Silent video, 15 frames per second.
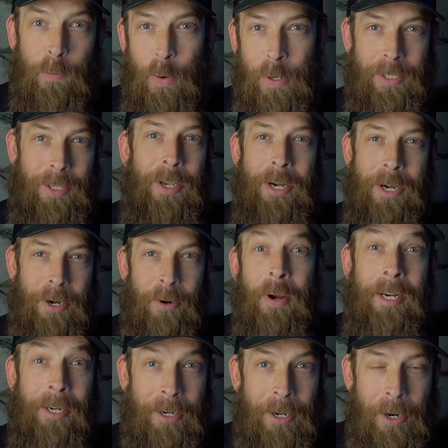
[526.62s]
months later you're
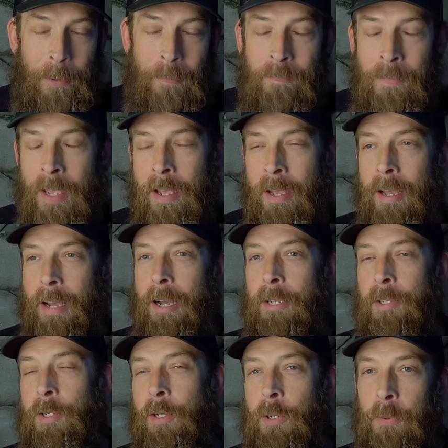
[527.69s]
ready to go. Uh,
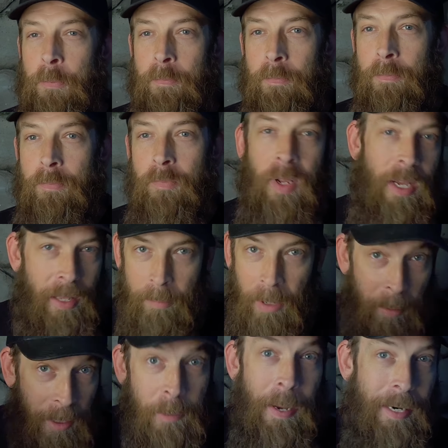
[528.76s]
so yeah, I'm, I'm,
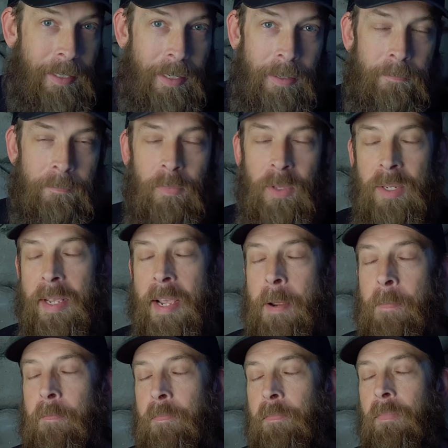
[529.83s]
expecting the
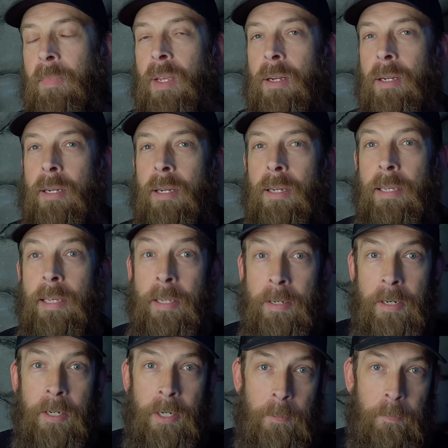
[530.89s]
same uh, again
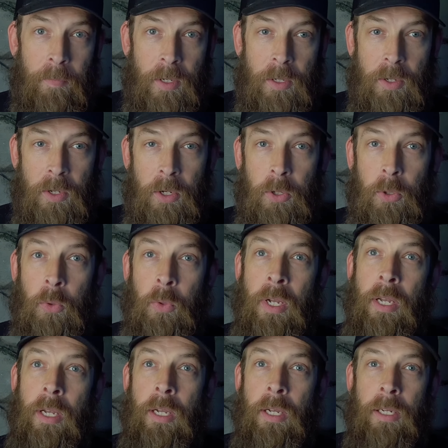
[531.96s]
here. So
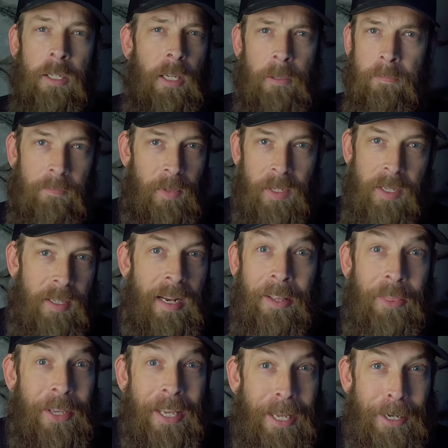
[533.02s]
you know, this is not
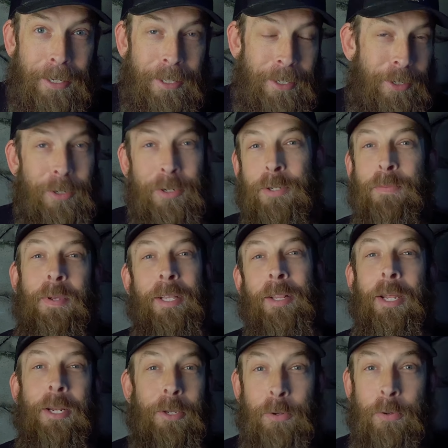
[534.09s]
the end. This is just me
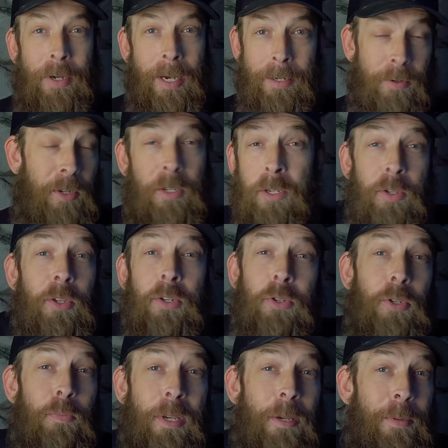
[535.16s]
letting you guys. This is this
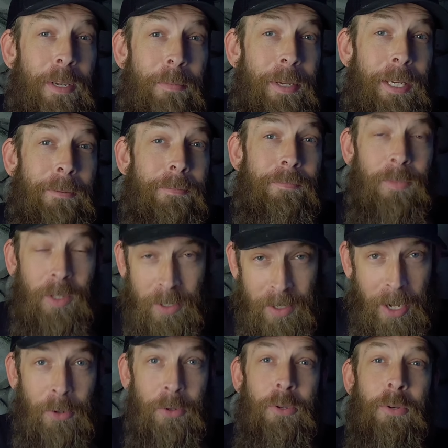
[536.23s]
is me being me, just
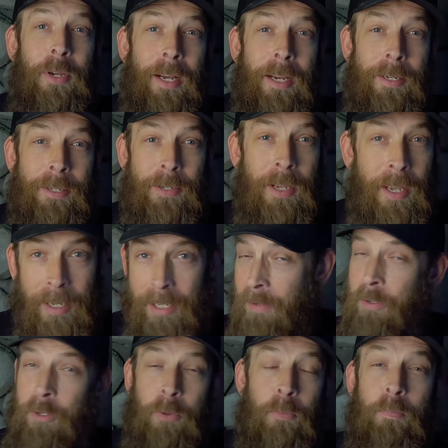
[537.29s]
telling you guys, giving
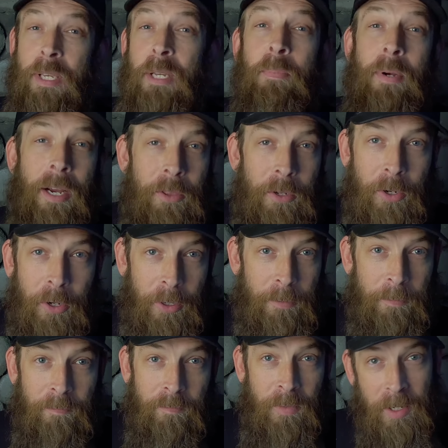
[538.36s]
you a peek behind the curtain
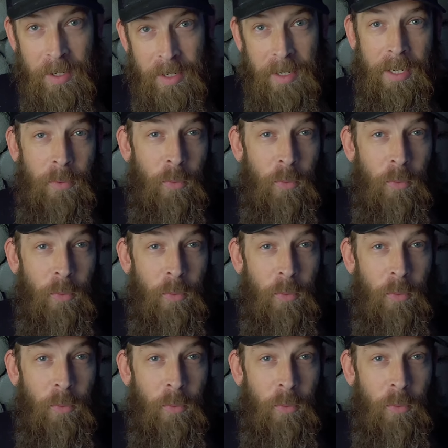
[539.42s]
to see